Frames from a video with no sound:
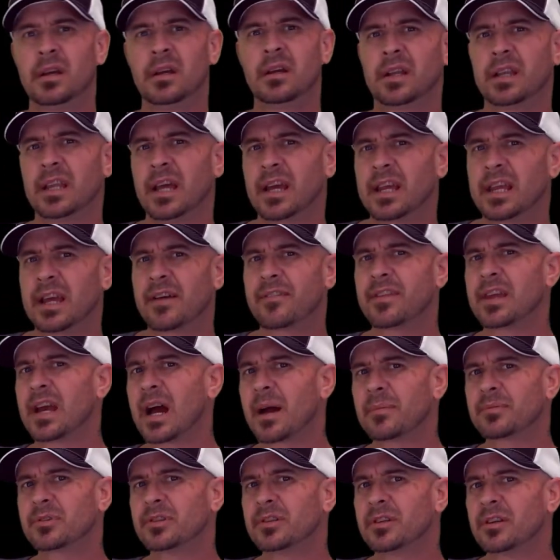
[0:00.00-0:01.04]
Now you have the
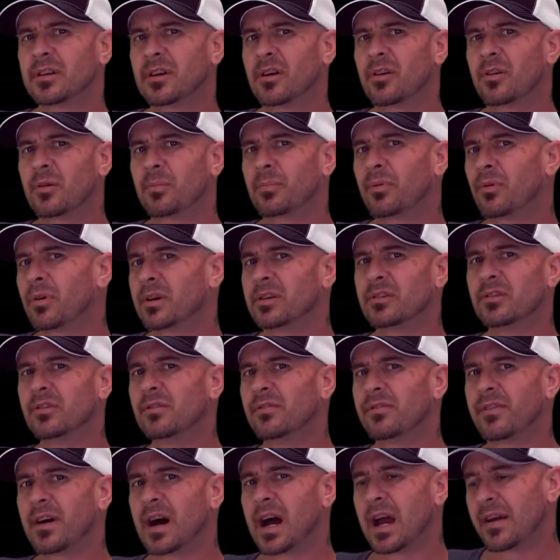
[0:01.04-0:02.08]
option to go to
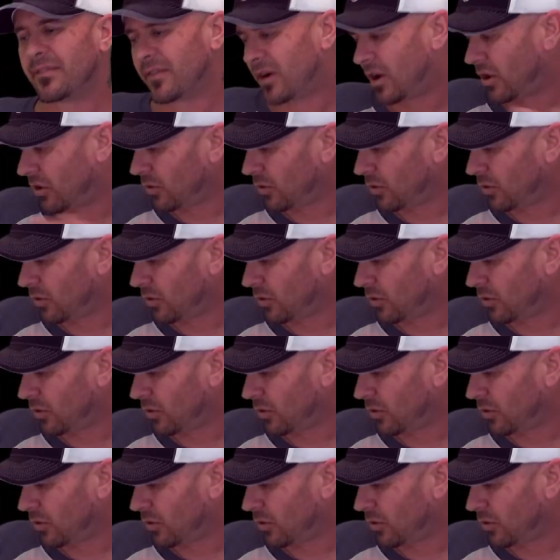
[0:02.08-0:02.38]
0.25 all